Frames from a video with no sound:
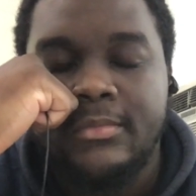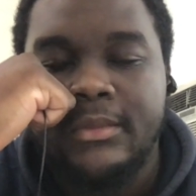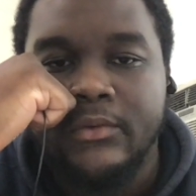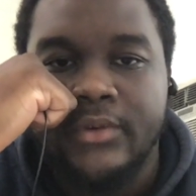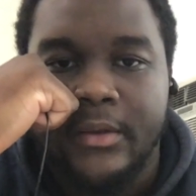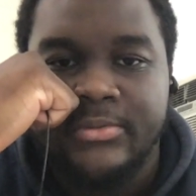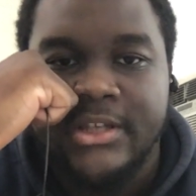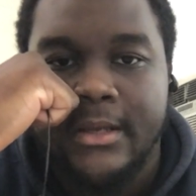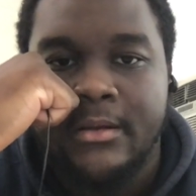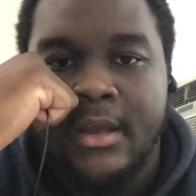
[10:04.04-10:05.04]
You know what I'm
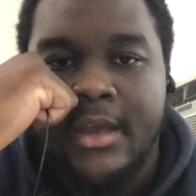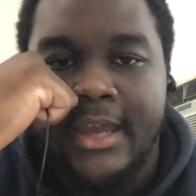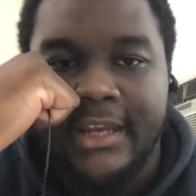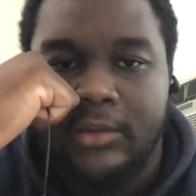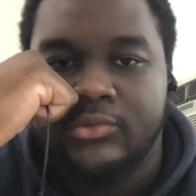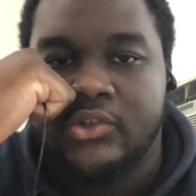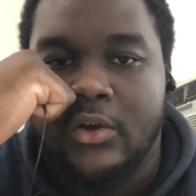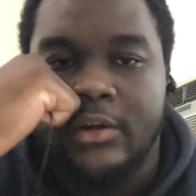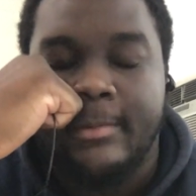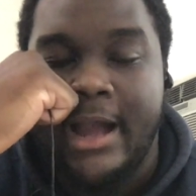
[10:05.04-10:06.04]
saying? And he was
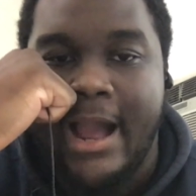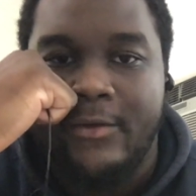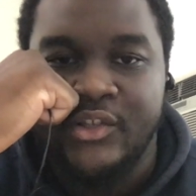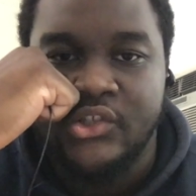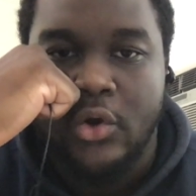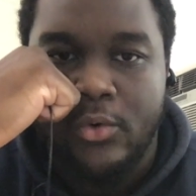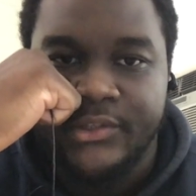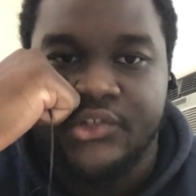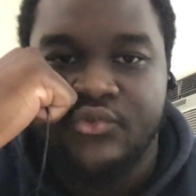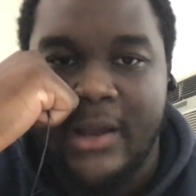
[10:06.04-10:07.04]
talking about how he's going
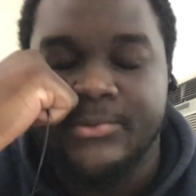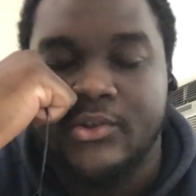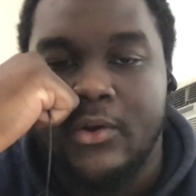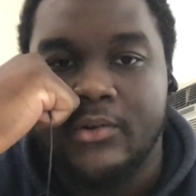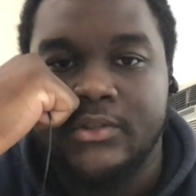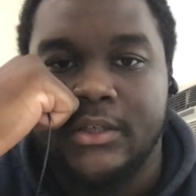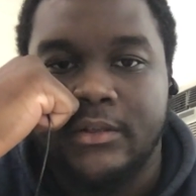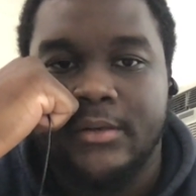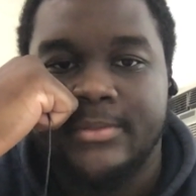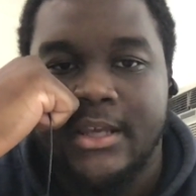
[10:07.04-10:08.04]
to drop songs. You
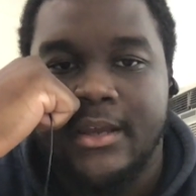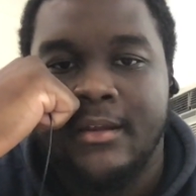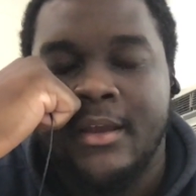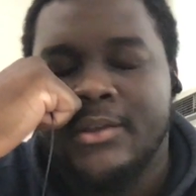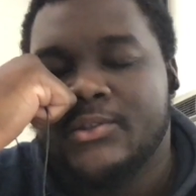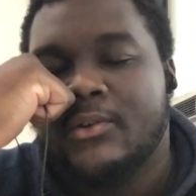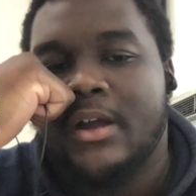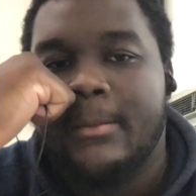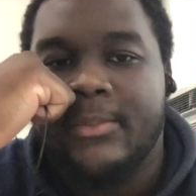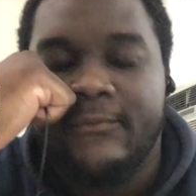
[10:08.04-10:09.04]
know what I'm saying? So
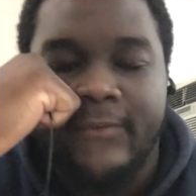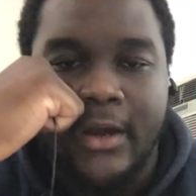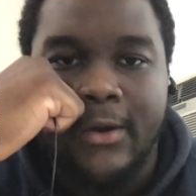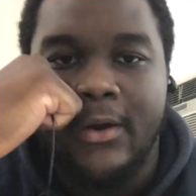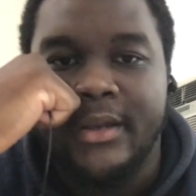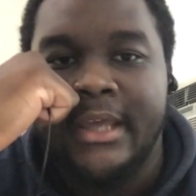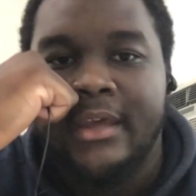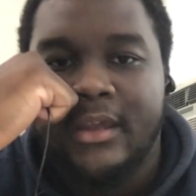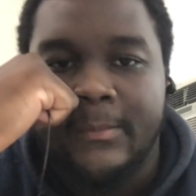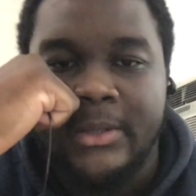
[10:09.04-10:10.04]
come the fuck on. You know
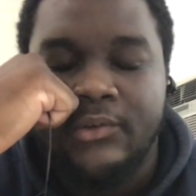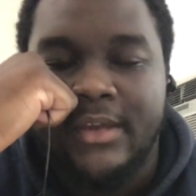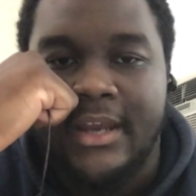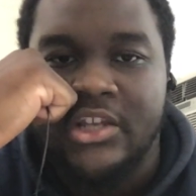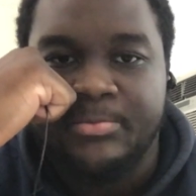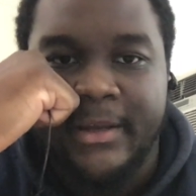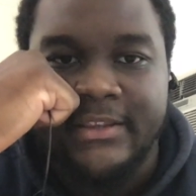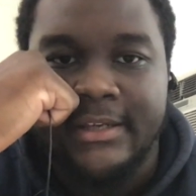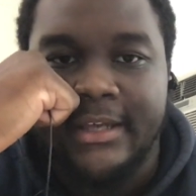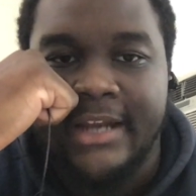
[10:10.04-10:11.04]
what I mean? You can't
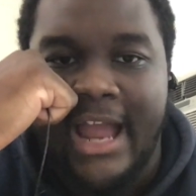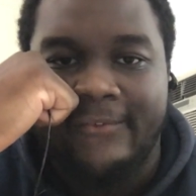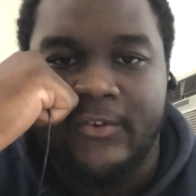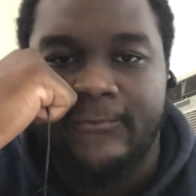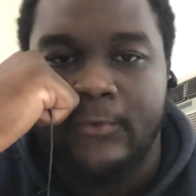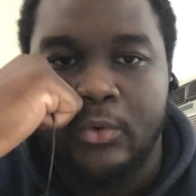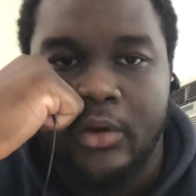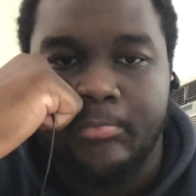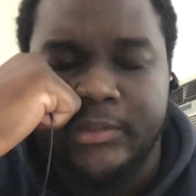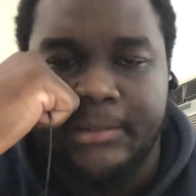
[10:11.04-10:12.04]
expect the nigga to have a full,
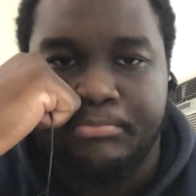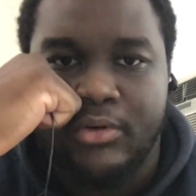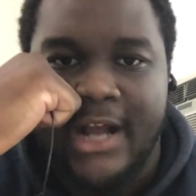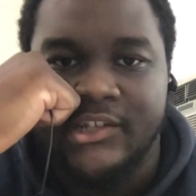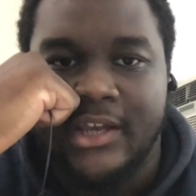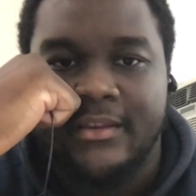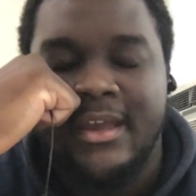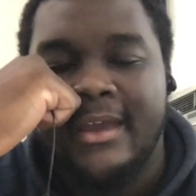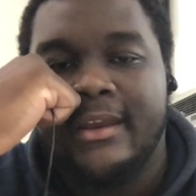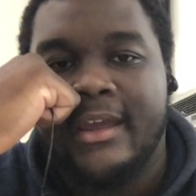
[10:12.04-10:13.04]
complete project.
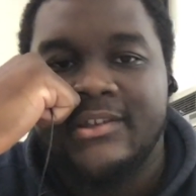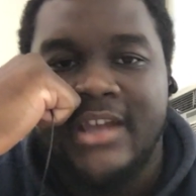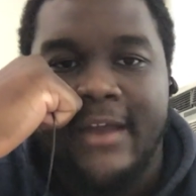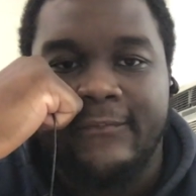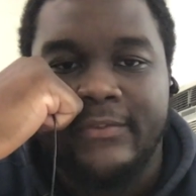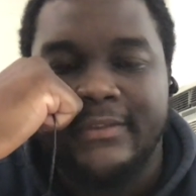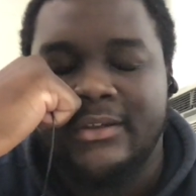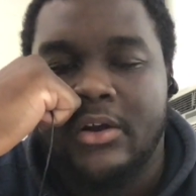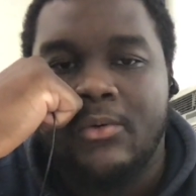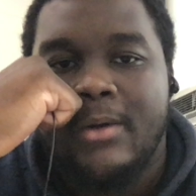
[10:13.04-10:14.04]
Niggas have, you
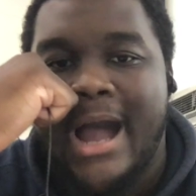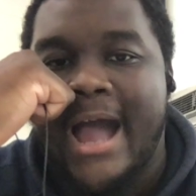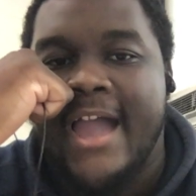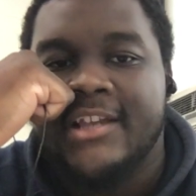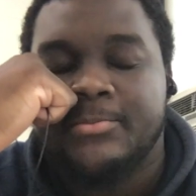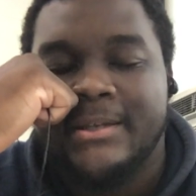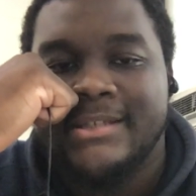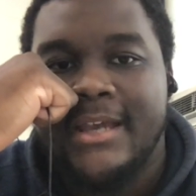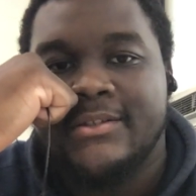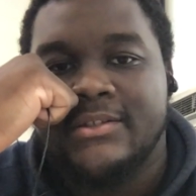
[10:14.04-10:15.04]
know, high
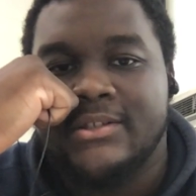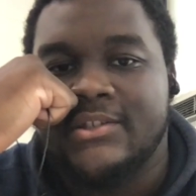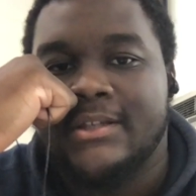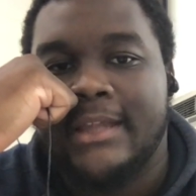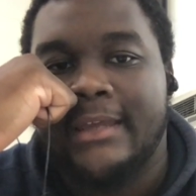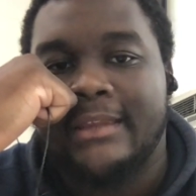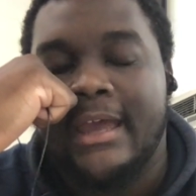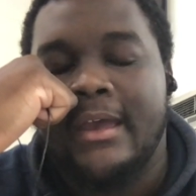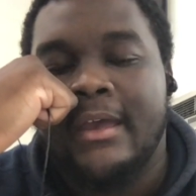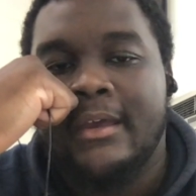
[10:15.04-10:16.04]
expectations and shit like
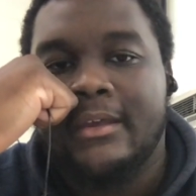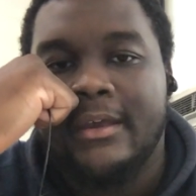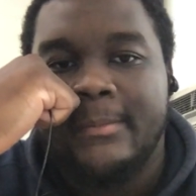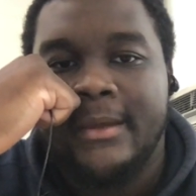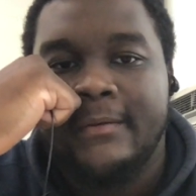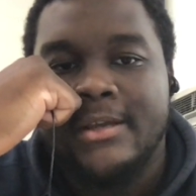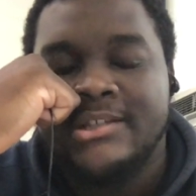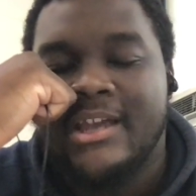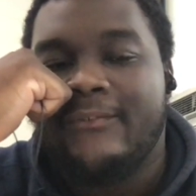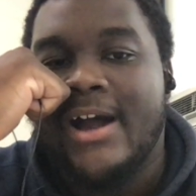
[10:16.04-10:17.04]
that. You know what I mean?
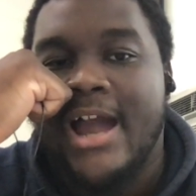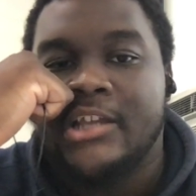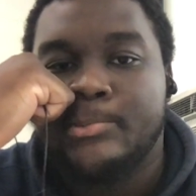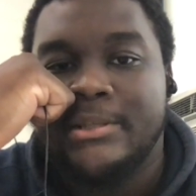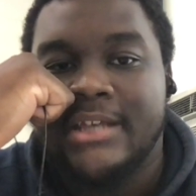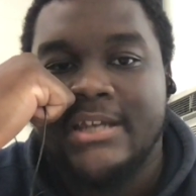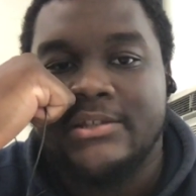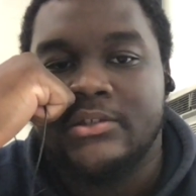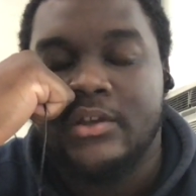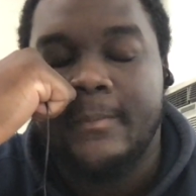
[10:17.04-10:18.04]
Niggas have high
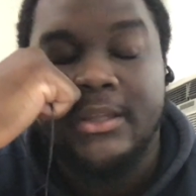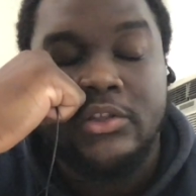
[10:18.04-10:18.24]
expectations. You know what I mean?